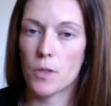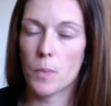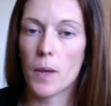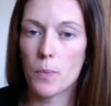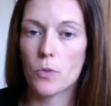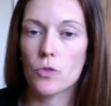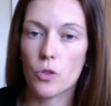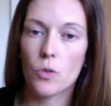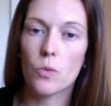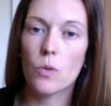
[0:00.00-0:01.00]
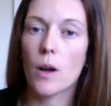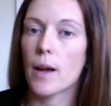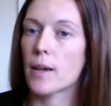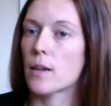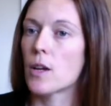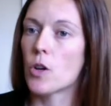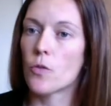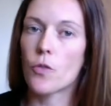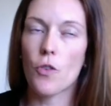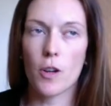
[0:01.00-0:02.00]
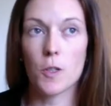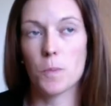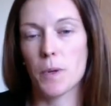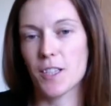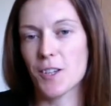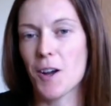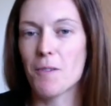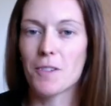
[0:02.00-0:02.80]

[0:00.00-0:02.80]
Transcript: So people that do, like, for us is big time,